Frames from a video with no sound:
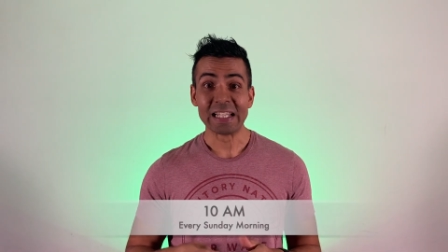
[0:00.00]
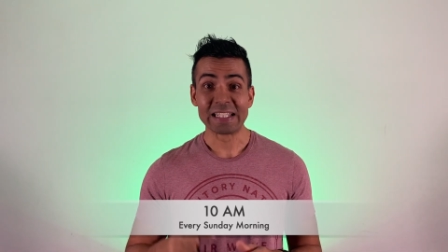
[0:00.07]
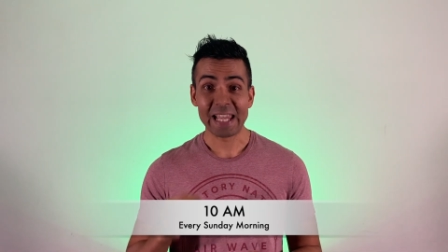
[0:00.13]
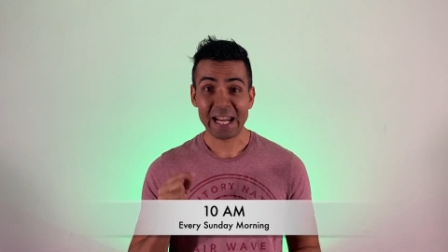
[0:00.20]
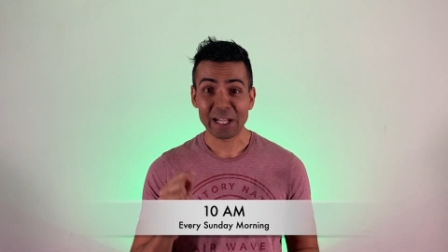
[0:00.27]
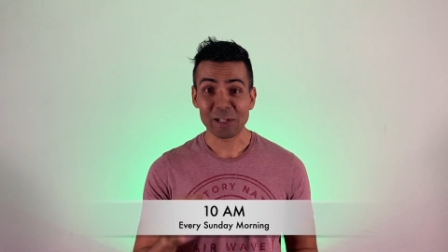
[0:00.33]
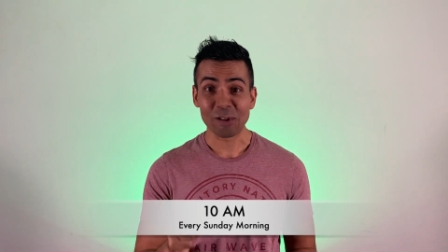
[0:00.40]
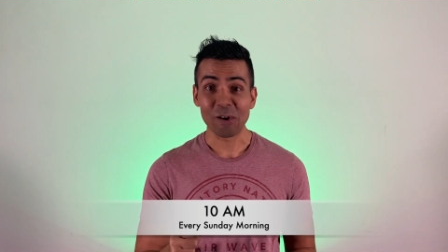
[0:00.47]

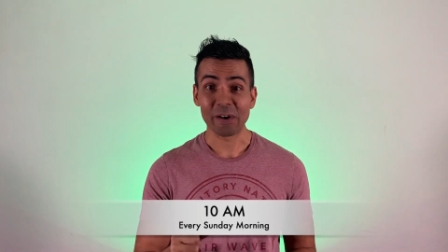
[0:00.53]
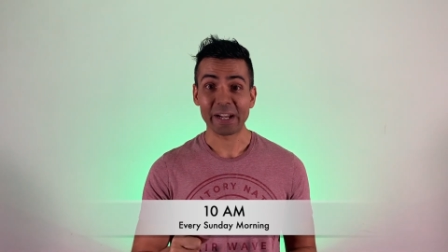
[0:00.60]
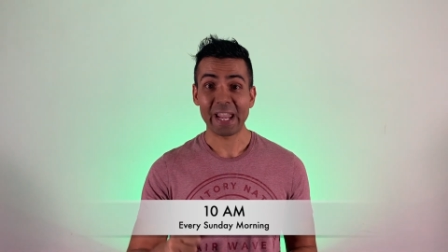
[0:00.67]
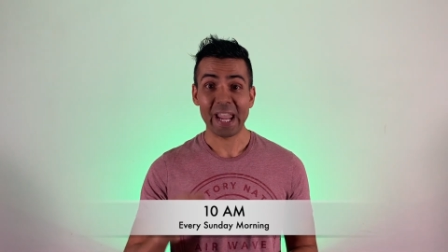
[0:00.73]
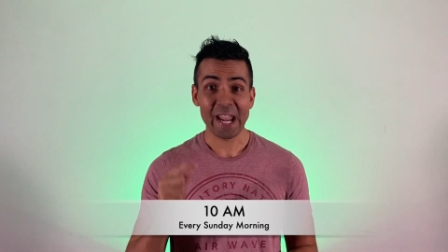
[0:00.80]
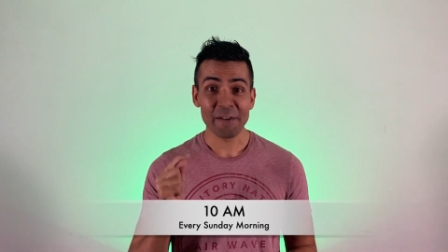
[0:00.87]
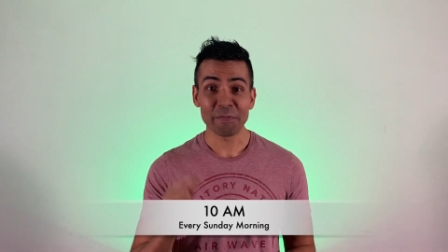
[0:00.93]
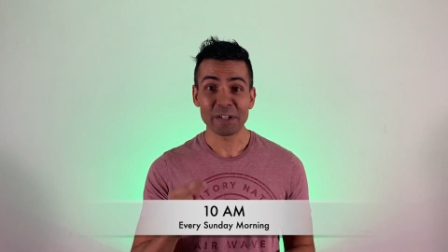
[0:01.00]
10 o'clock
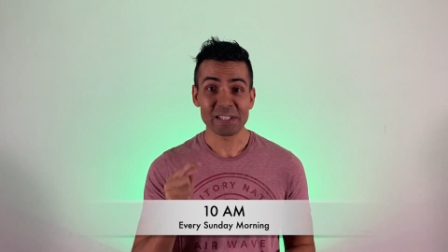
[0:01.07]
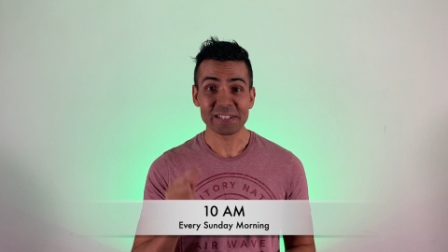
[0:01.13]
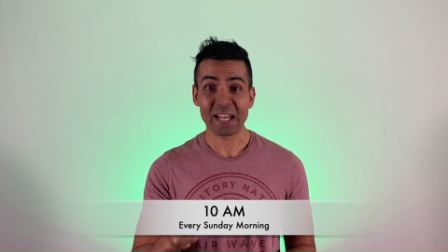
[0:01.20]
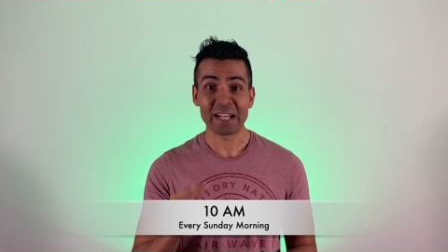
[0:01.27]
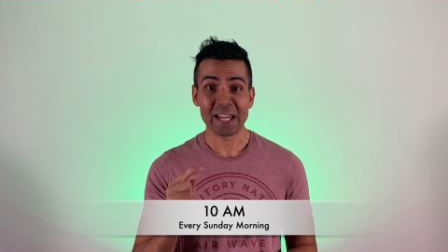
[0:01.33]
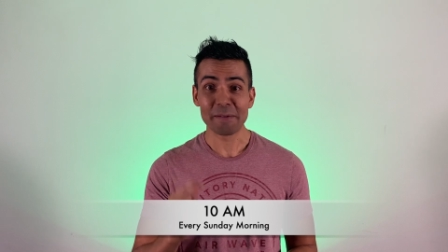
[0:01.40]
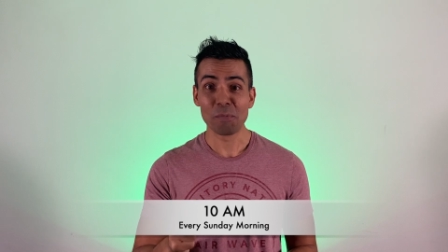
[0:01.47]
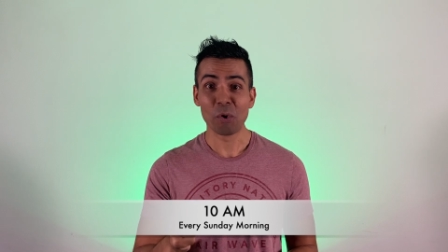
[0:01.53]
every
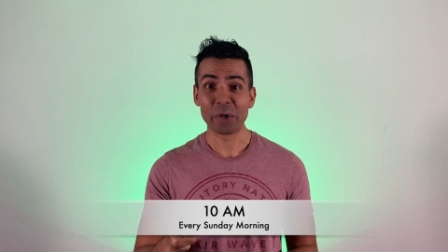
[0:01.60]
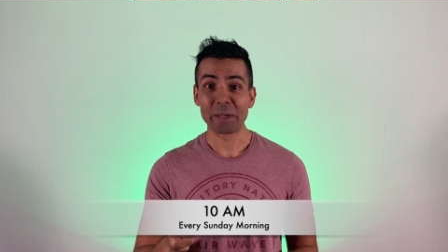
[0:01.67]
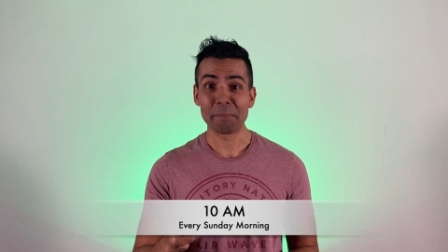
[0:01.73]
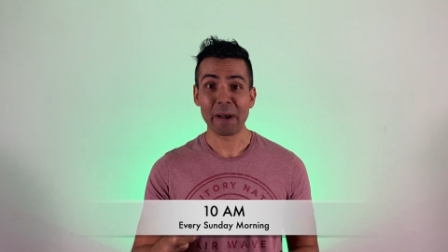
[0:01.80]
Sunday morning,